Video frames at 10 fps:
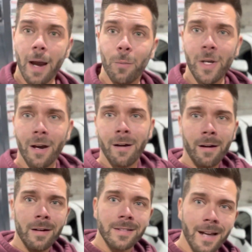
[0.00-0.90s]
and we
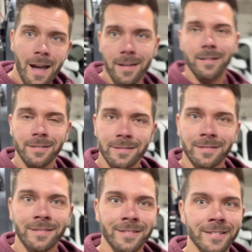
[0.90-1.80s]
are done.
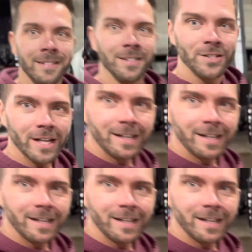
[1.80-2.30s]
Check it